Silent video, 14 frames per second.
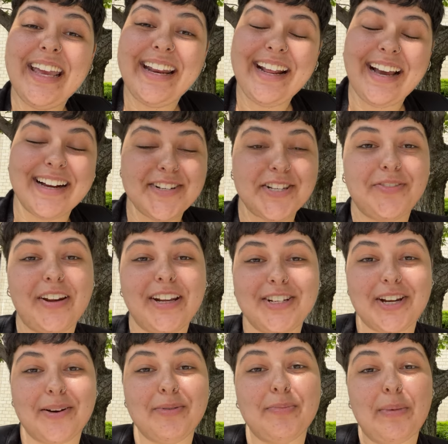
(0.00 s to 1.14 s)
I just
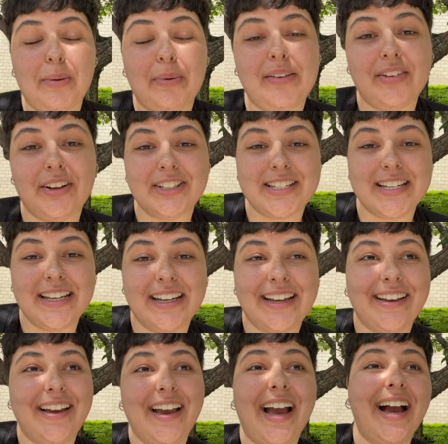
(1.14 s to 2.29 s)
finished up with my weaving critique,
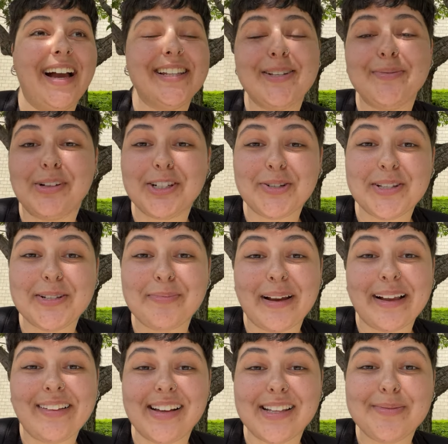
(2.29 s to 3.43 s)
had some lunch with some of my
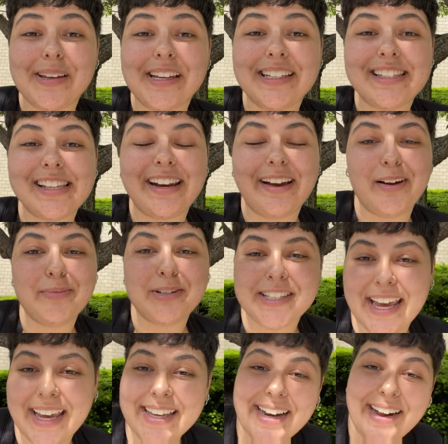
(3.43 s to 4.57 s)
classmates, and now I'm just
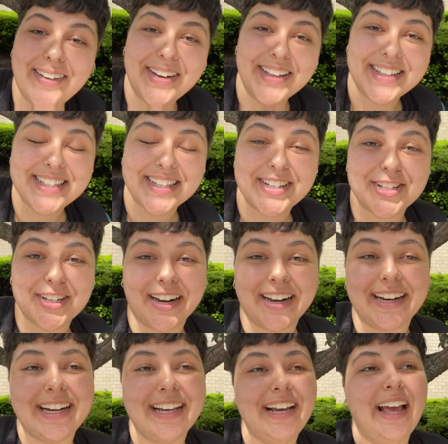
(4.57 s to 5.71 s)
hanging out in the
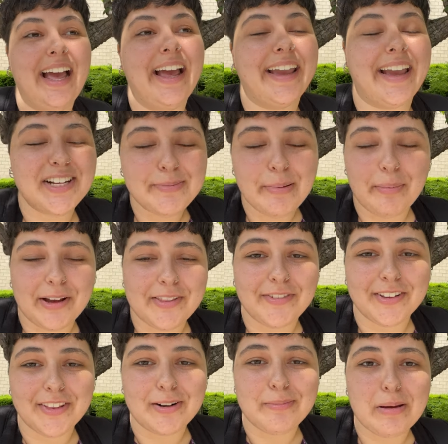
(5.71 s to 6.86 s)
sunshine, catching my breath for
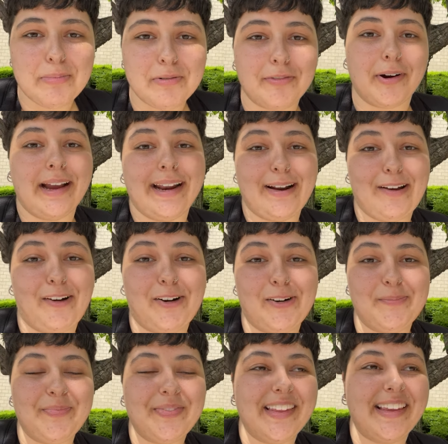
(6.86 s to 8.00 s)
a little bit before I head
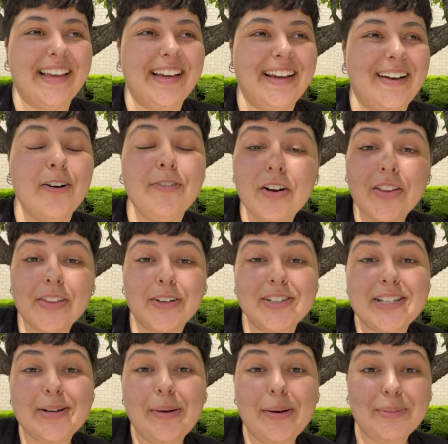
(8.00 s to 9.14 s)
home. Overall, the
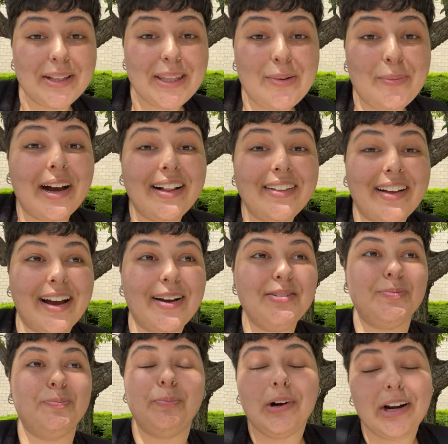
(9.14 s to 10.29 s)
critique went really well. I
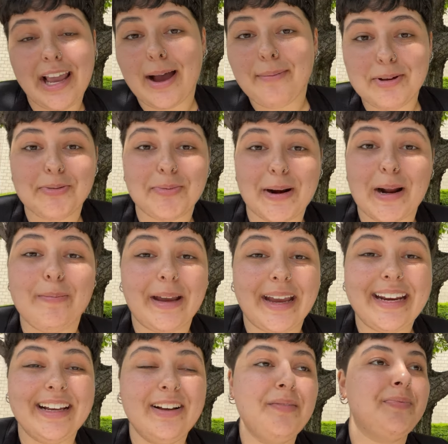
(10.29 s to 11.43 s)
was pretty happy with what I
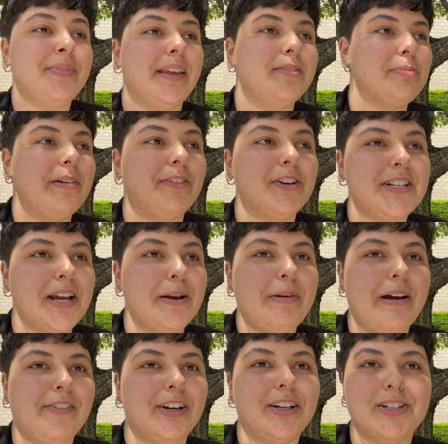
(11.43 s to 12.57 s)
made. It was my first time
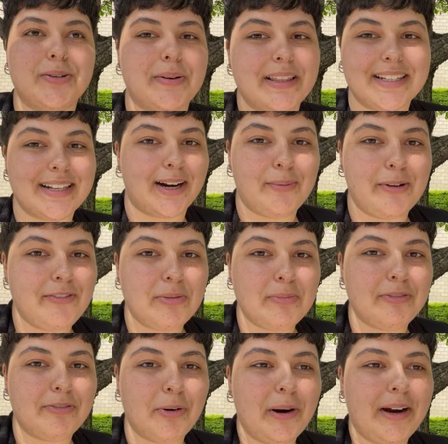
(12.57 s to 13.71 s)
ever doing this kind of weaving
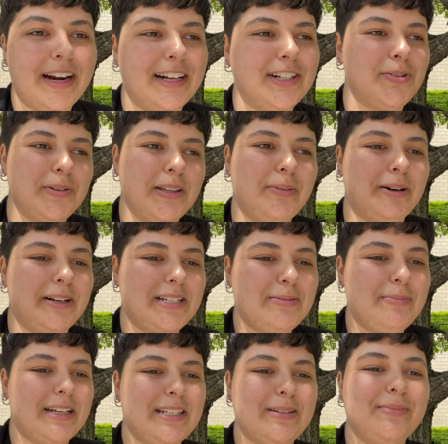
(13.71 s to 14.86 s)
before, and I just really wanted to
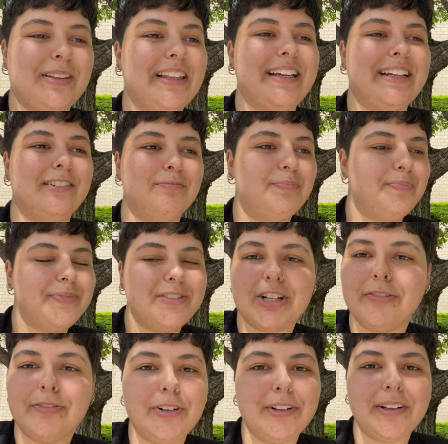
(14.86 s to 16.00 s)
make something like
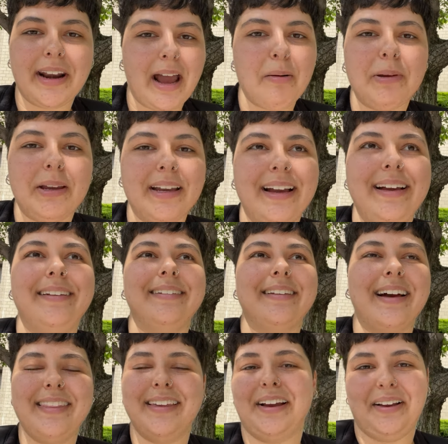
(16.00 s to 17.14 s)
cheerful and happy,
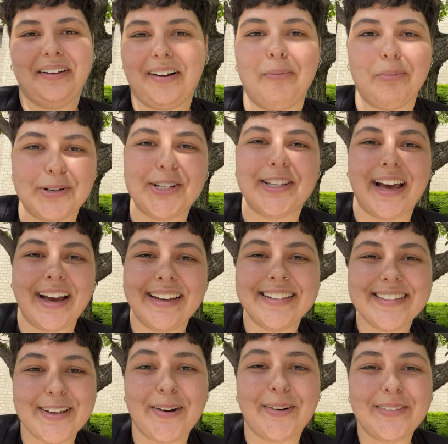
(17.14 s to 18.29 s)
and I think I accomplished that,
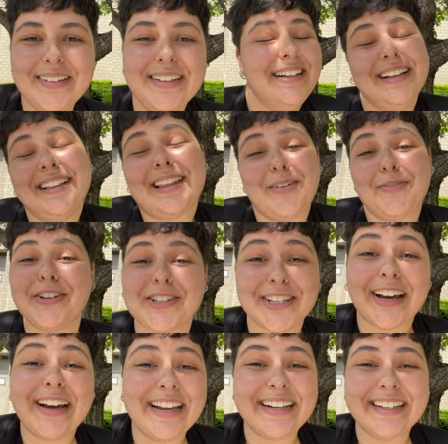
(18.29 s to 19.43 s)
so that feels
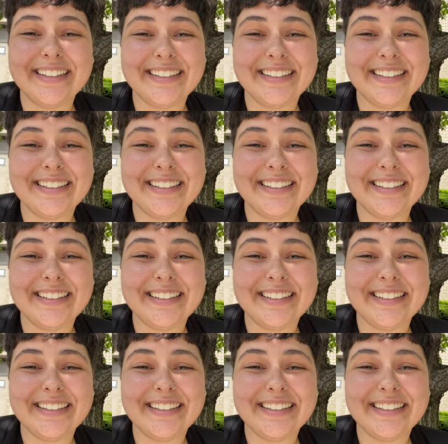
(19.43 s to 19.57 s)
good.